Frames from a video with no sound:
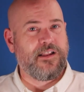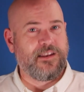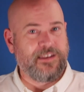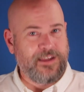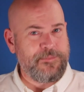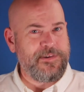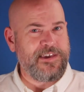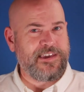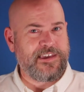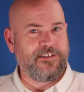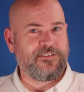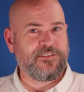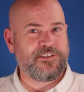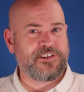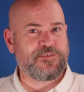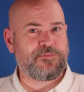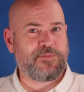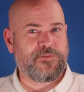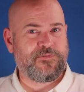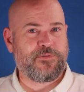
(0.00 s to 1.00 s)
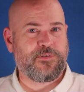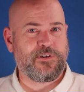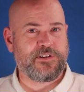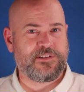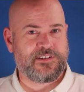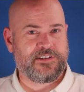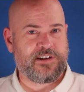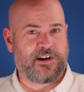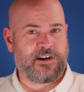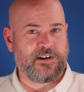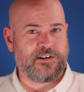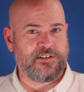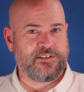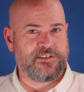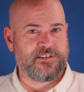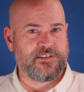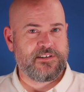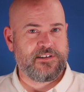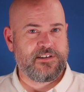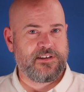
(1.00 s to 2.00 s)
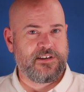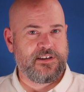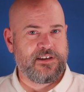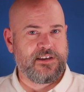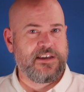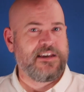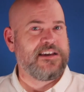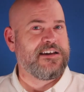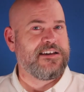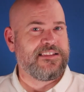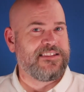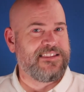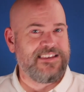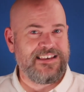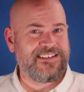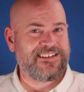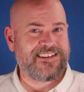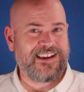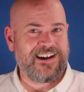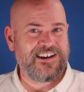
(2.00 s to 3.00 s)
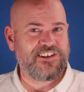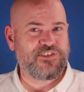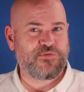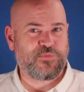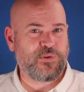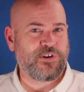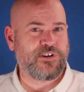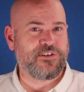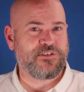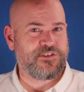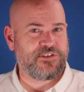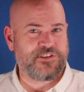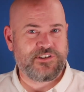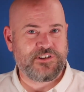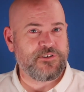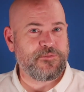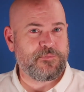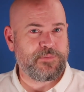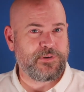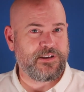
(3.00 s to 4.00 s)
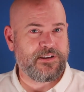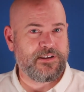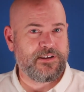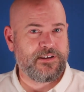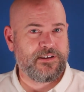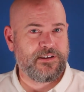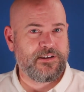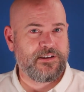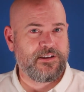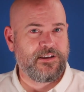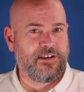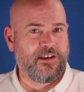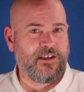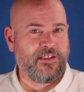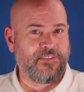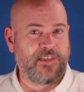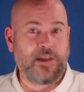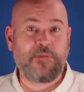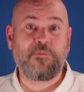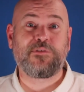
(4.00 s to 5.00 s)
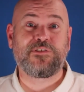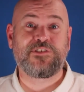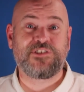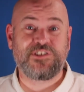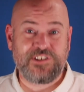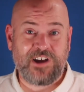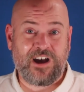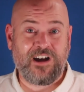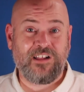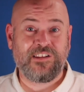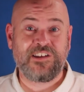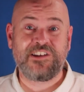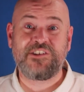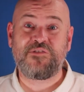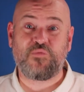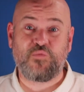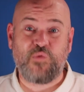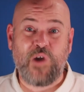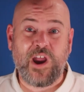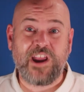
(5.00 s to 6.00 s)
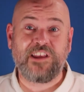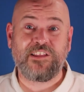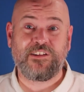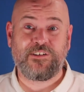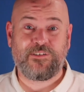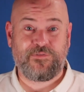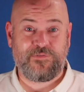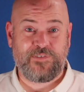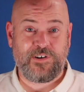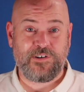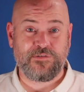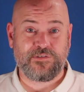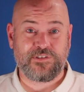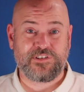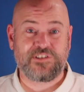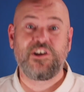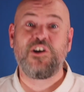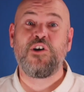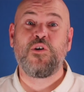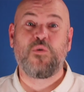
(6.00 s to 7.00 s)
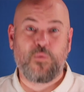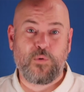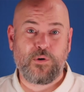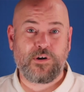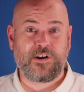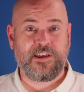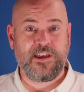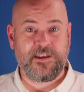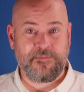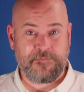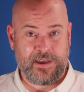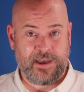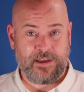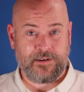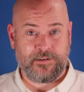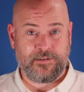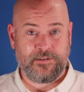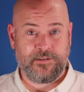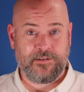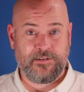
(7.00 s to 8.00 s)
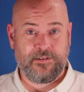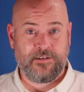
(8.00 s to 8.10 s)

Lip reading: Let me kill this before it starts. These guys weren't stupid. They were solid, regular folks, working men.